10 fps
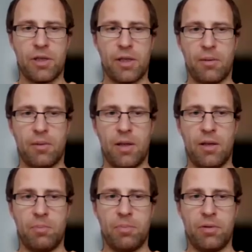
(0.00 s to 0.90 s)
say
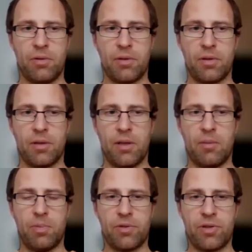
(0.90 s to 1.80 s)

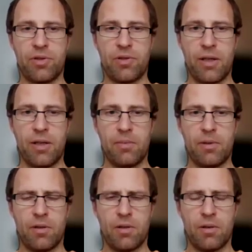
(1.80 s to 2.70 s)
input stream,
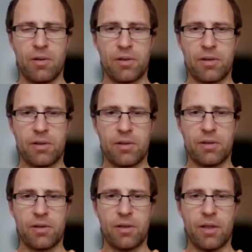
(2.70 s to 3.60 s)
or
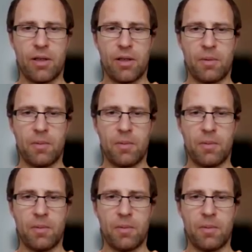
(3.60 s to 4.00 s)
sorry.